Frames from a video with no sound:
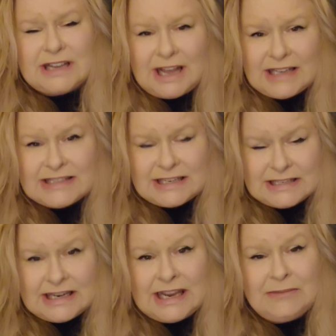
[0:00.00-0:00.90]
God says
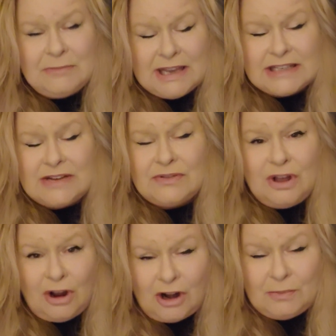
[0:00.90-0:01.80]
that He makes even the
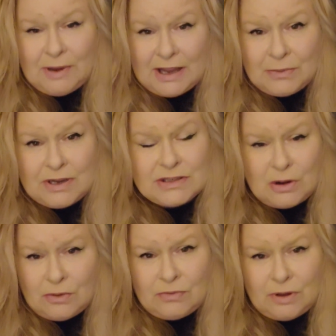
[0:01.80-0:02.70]
hard pathways
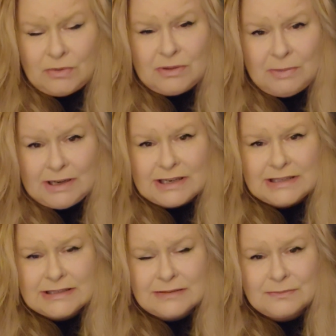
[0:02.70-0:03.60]
overflow with
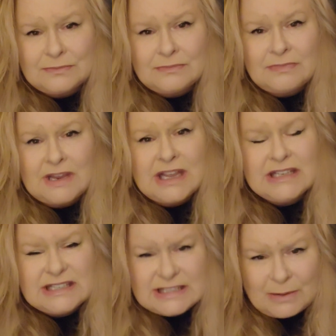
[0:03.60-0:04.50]
abundance.
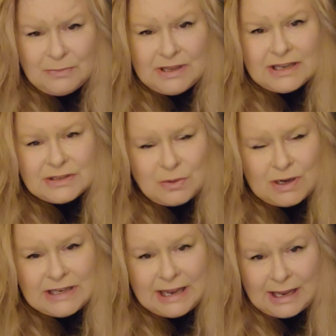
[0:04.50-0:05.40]
Something is
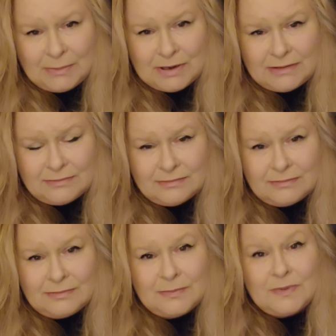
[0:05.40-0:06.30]
going to happen
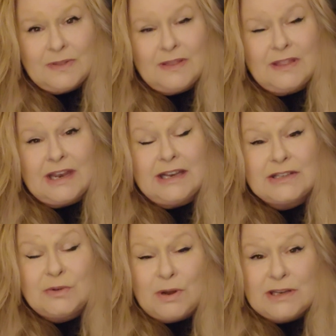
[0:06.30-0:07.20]
that
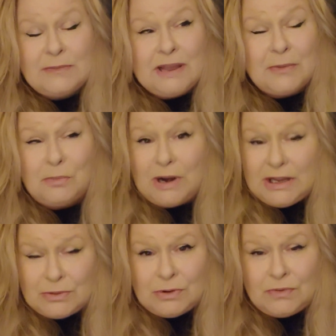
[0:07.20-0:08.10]
is going to make a
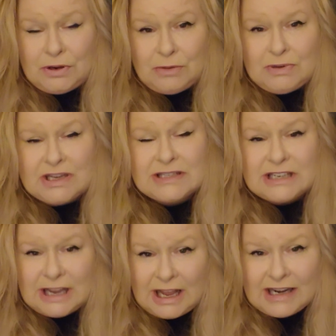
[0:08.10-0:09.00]
breakthrough for you because
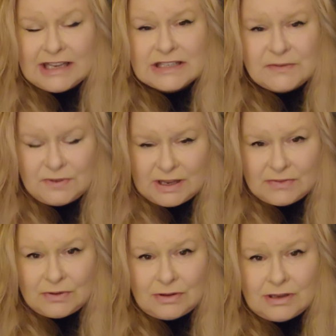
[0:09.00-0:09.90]
God is
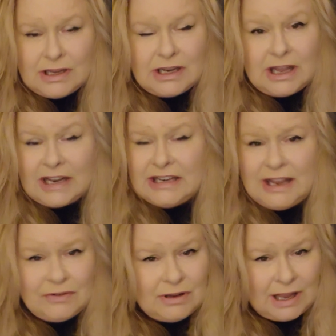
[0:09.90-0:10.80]
faithful. God
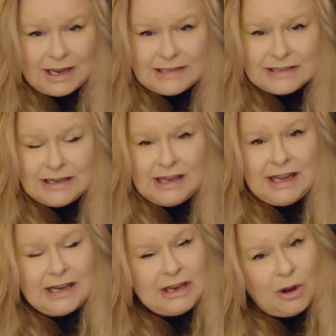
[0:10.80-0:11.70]
never lies,
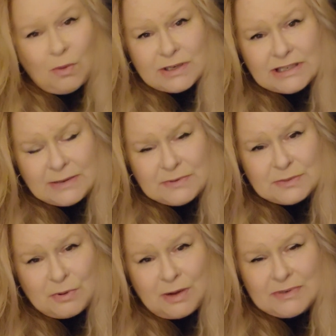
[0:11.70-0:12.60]
and He always keeps His
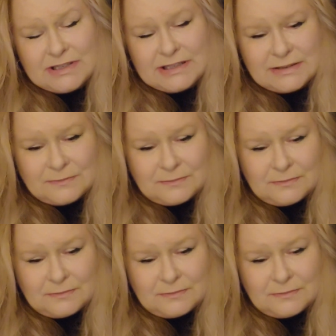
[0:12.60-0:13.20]
promises.